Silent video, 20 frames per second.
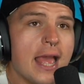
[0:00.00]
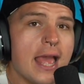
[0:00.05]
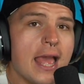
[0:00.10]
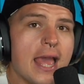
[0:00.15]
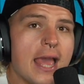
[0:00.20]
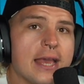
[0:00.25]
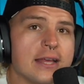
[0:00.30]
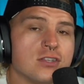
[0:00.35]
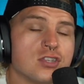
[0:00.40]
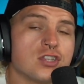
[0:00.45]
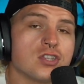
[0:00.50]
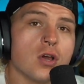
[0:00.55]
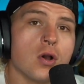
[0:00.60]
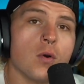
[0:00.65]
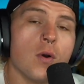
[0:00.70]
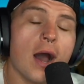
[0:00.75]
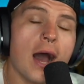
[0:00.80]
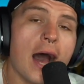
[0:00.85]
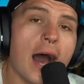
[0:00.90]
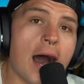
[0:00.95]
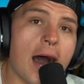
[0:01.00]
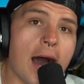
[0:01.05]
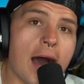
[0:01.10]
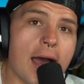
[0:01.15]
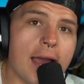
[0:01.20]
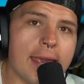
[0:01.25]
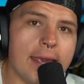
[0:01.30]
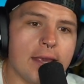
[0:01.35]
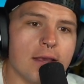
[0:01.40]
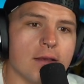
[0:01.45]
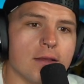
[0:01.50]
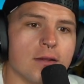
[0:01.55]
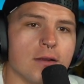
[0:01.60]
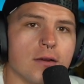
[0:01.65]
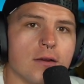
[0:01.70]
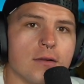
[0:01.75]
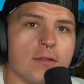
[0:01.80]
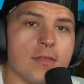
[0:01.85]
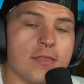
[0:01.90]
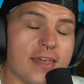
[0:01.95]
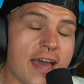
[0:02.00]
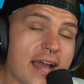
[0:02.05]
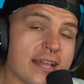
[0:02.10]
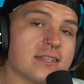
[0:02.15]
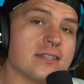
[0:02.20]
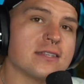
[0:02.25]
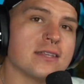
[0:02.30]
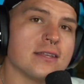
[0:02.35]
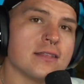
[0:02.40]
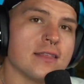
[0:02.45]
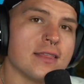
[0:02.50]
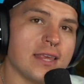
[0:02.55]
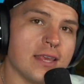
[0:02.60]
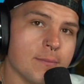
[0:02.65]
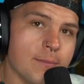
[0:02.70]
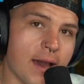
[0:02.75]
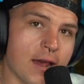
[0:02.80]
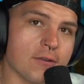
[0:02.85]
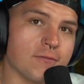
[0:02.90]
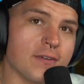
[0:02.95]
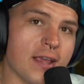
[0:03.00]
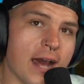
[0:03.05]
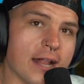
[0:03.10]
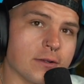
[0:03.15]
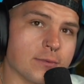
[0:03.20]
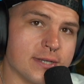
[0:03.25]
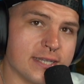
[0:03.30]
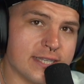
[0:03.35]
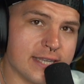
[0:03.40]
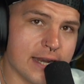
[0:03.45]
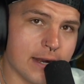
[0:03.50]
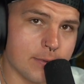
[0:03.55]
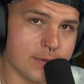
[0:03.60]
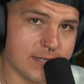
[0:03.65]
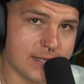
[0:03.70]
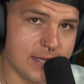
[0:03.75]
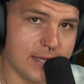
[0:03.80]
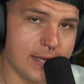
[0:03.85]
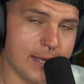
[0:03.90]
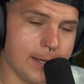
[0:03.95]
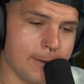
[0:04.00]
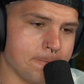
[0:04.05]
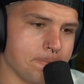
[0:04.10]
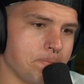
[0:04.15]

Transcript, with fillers: And so I, that's the amount of calories that I was eating.